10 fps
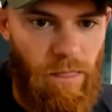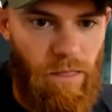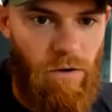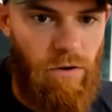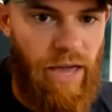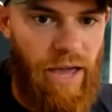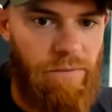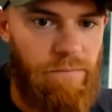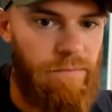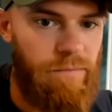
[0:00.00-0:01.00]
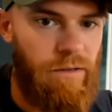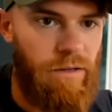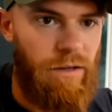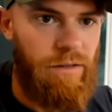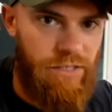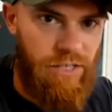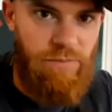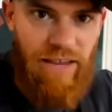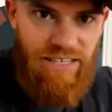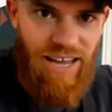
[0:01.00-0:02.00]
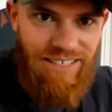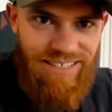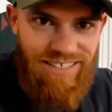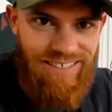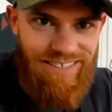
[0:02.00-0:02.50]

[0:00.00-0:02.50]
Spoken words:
Okay? Does this make sense?